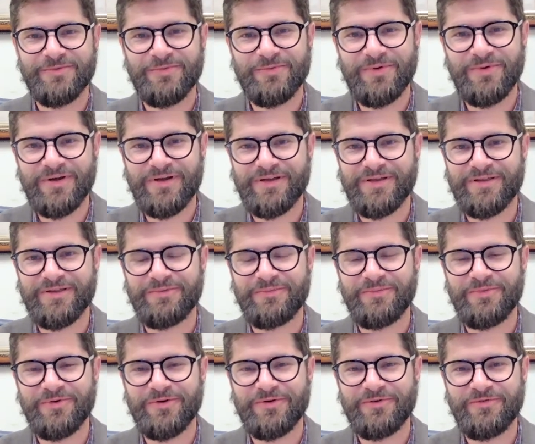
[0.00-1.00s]
one of the
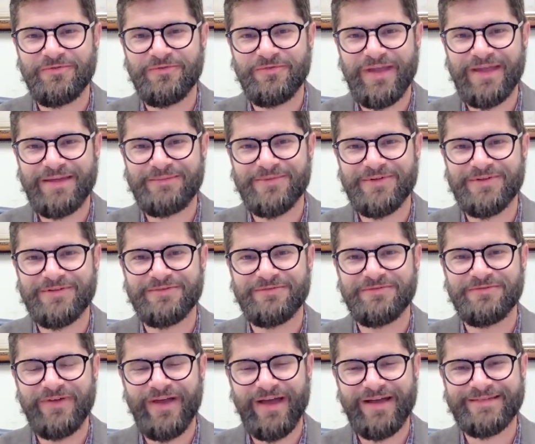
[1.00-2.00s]
more famous
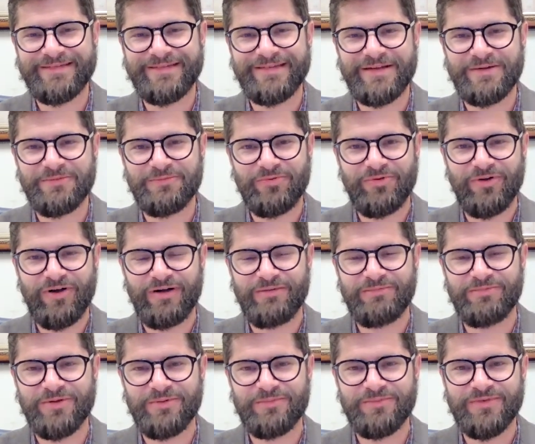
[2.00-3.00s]
vexing
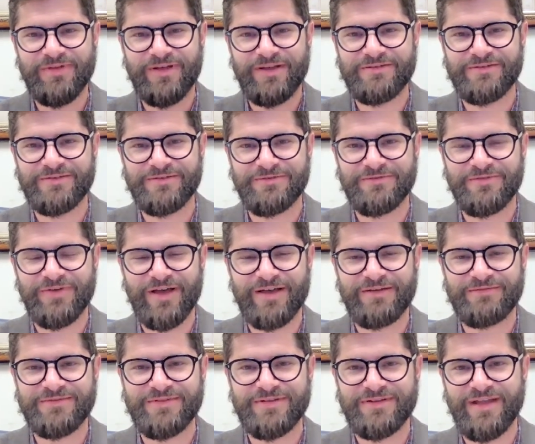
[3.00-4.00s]
problems that
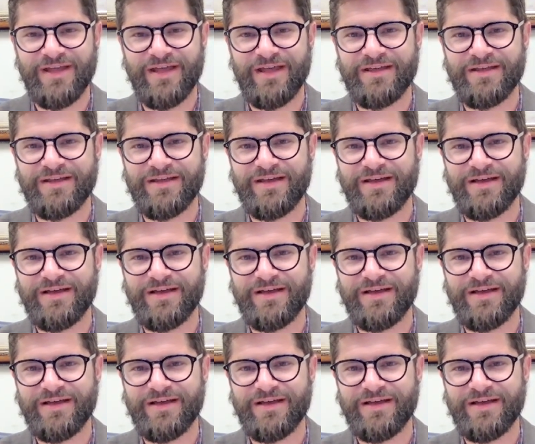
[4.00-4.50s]
survive today.